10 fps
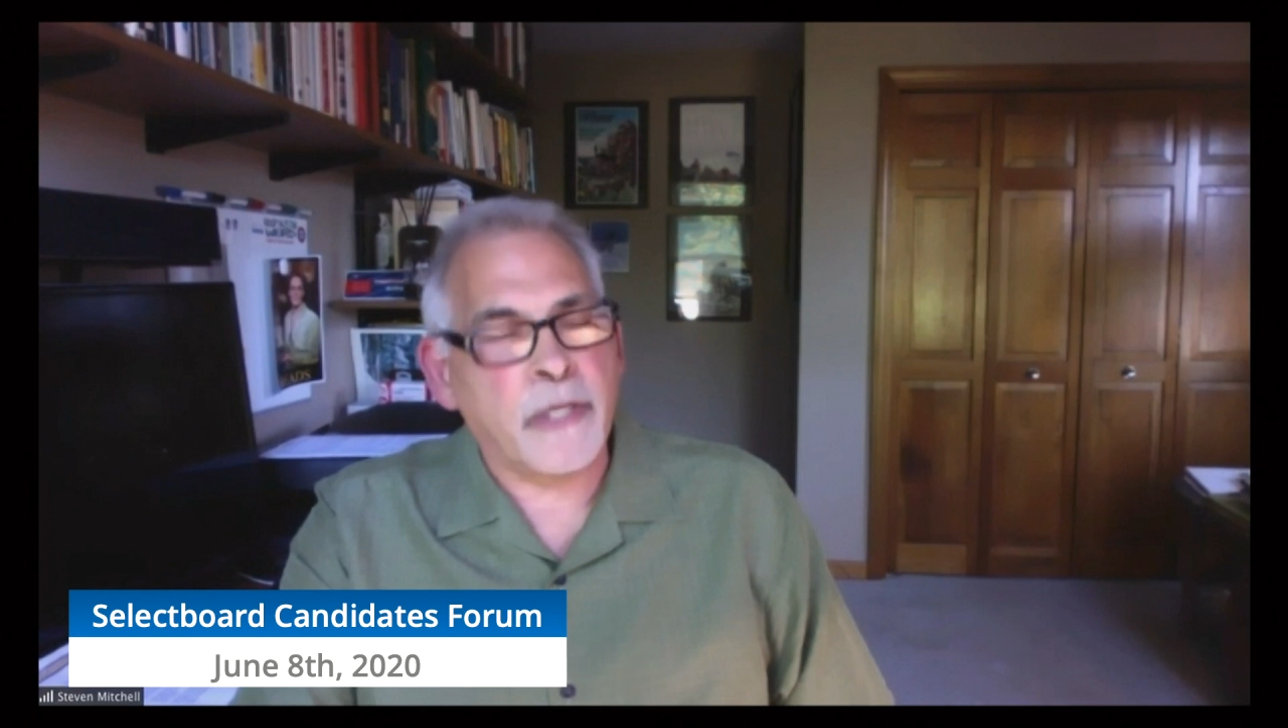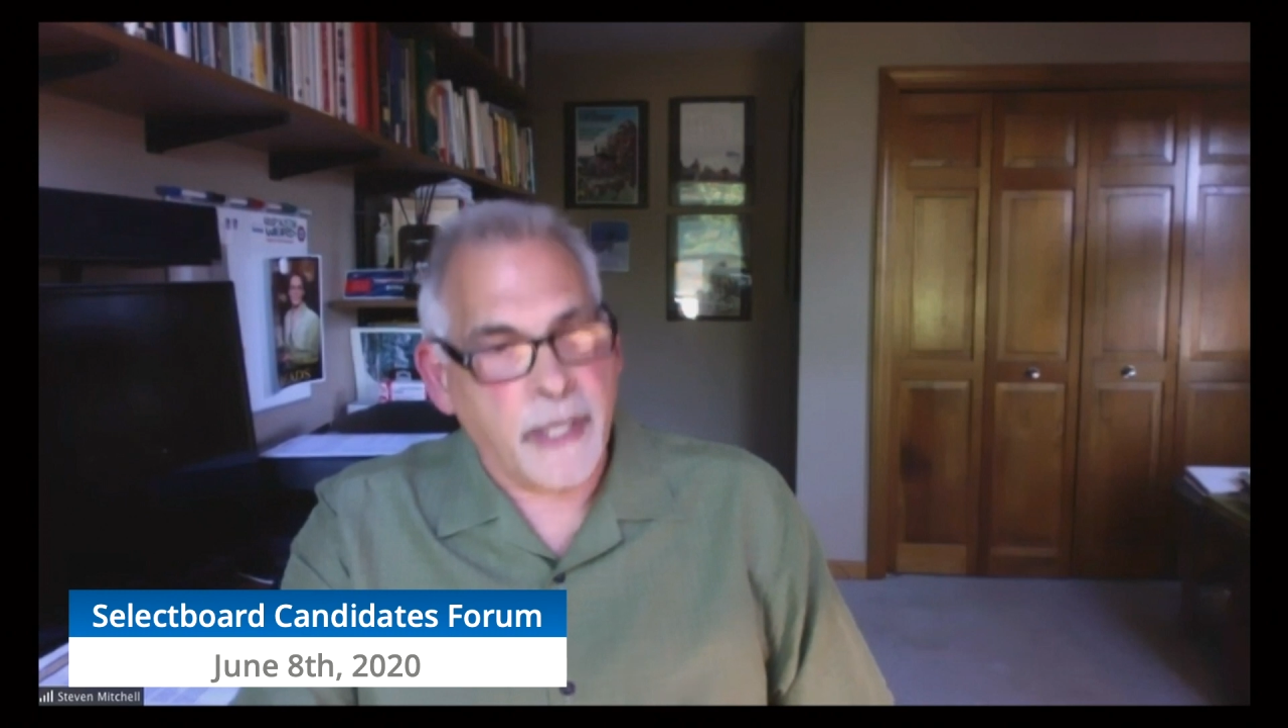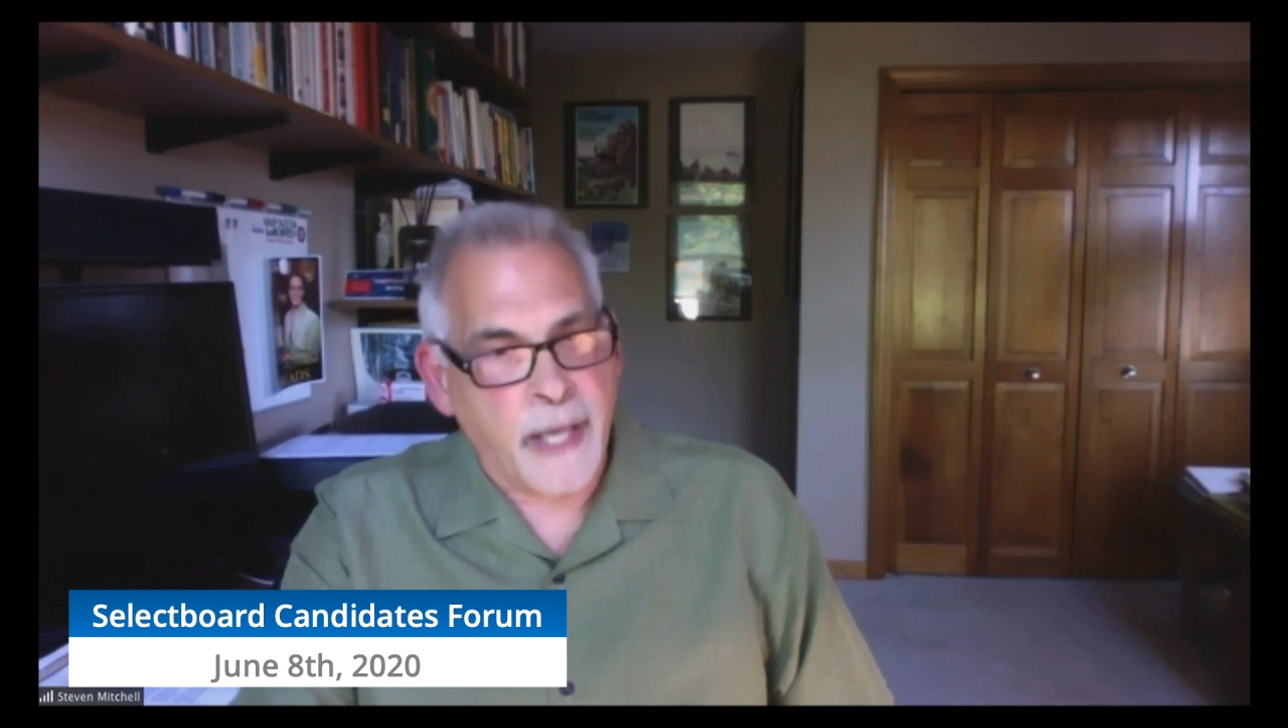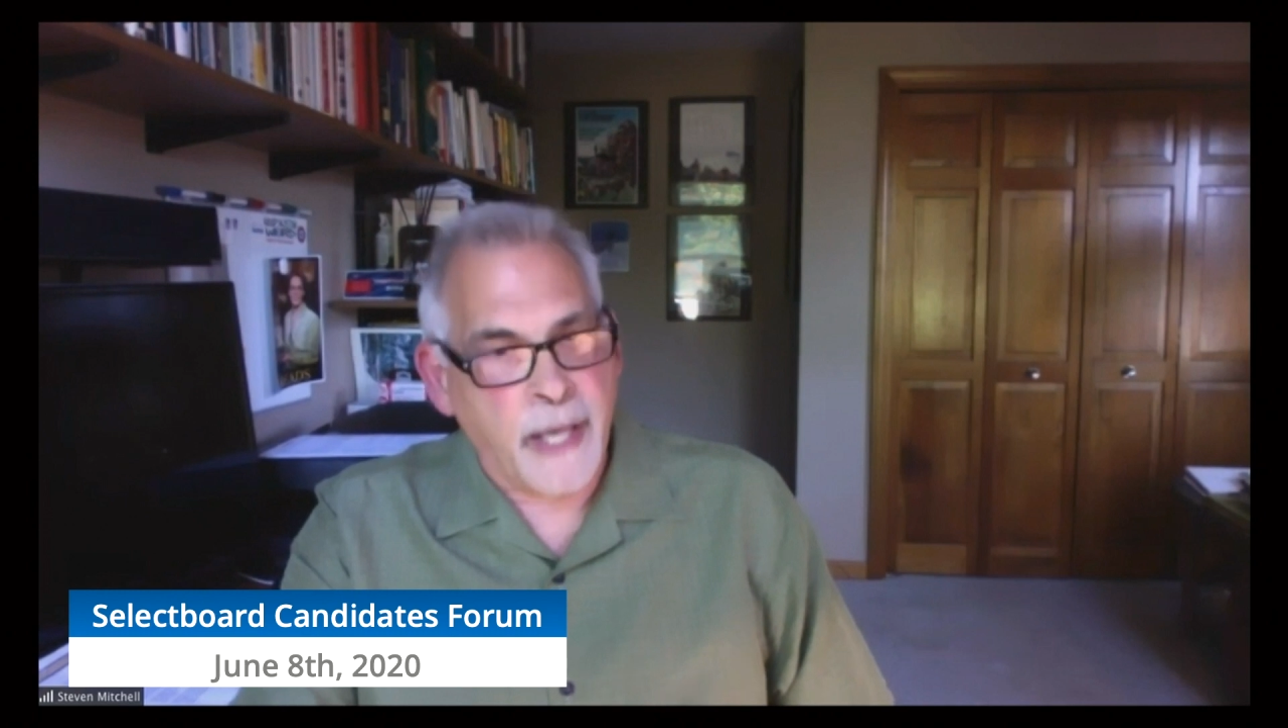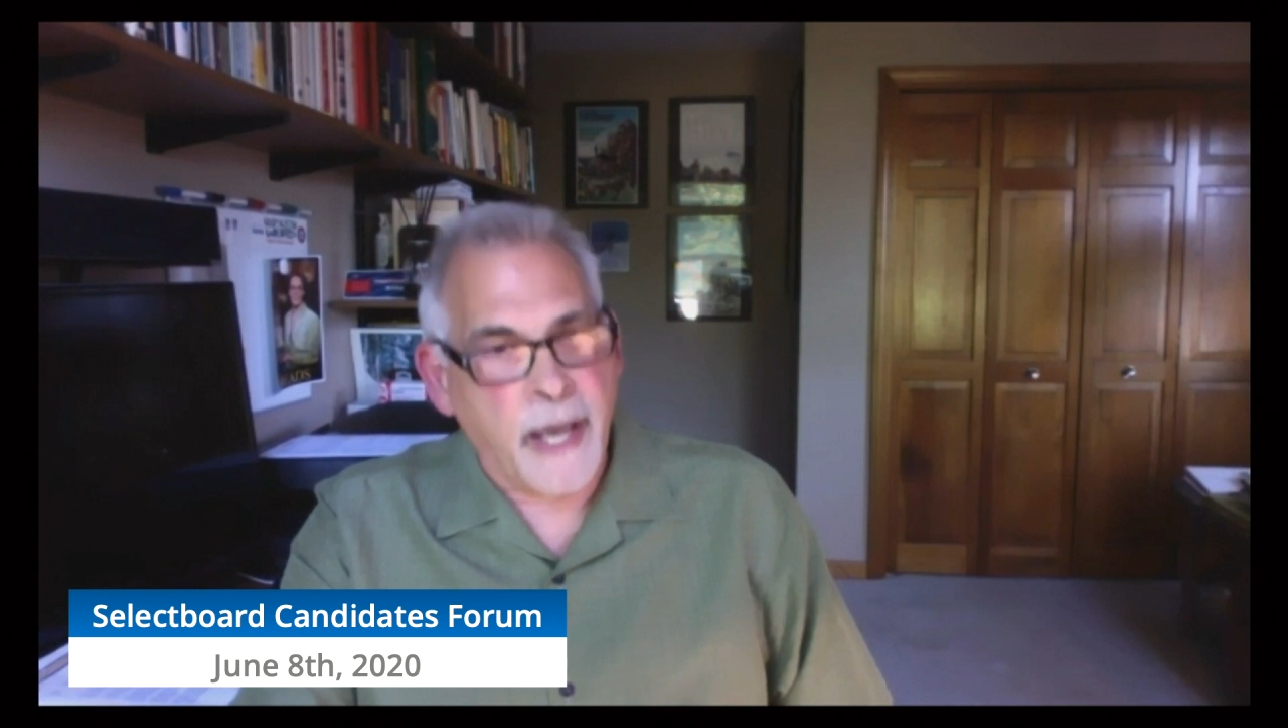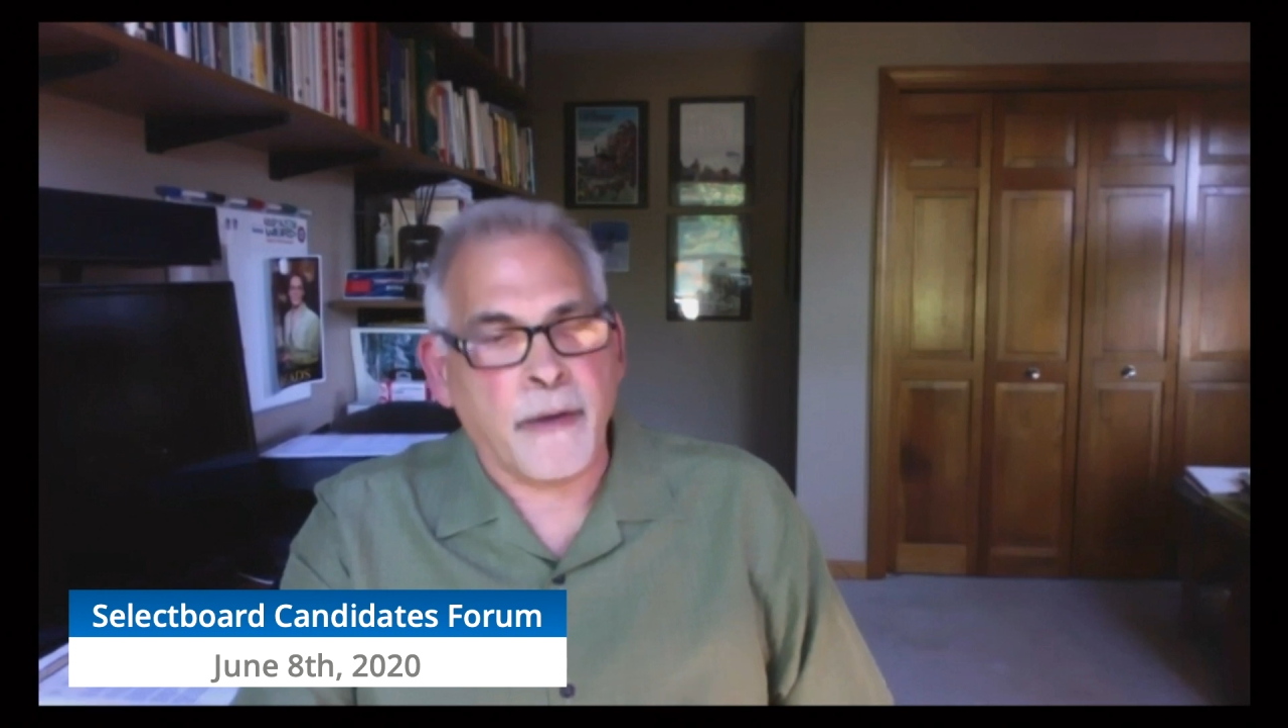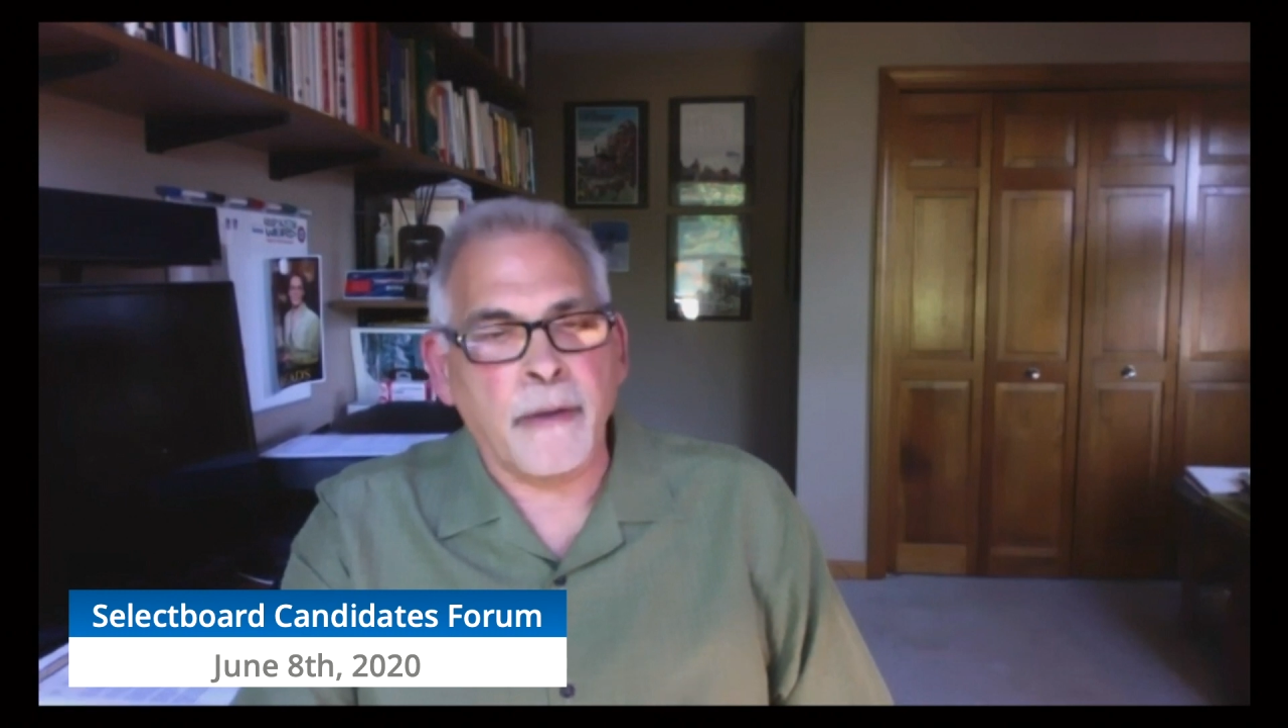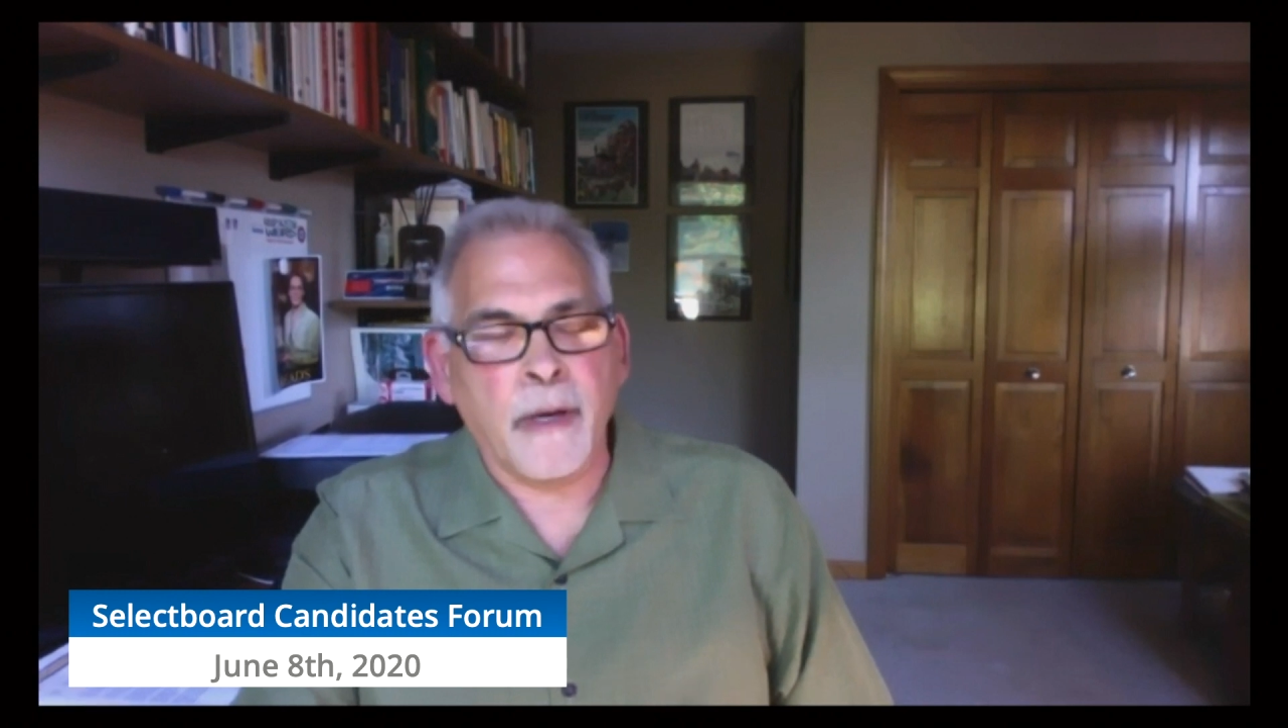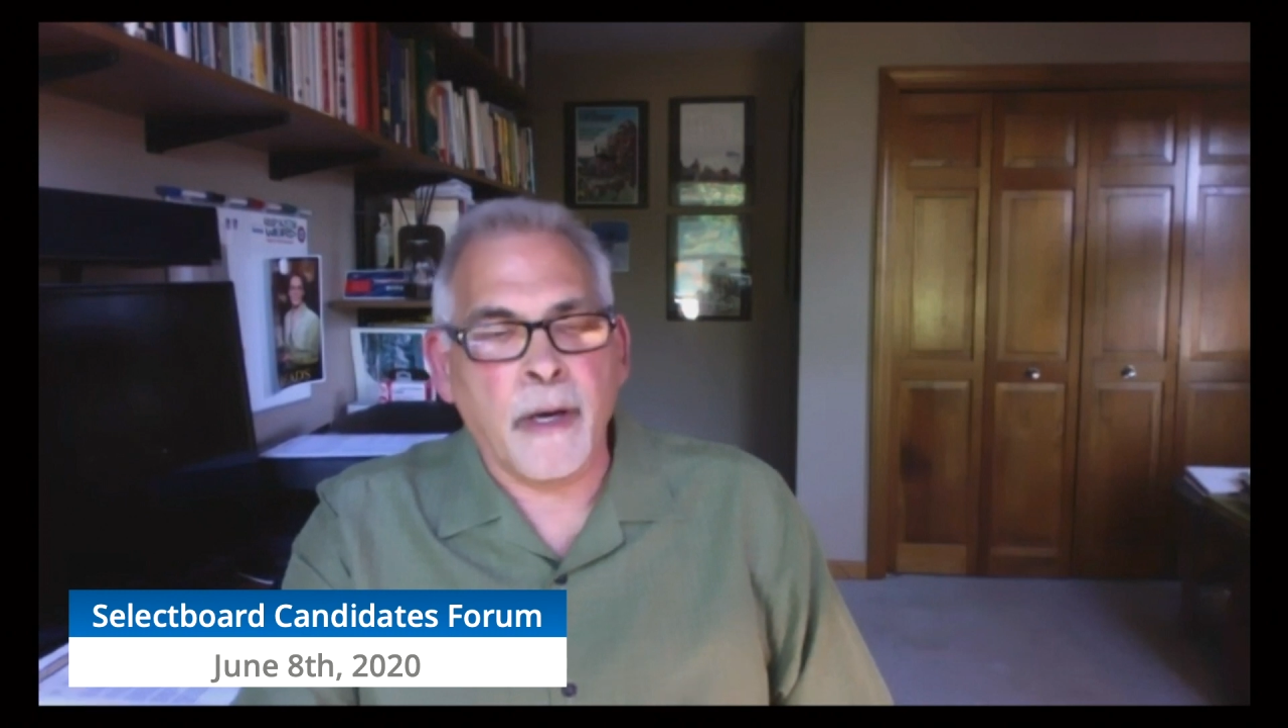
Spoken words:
together.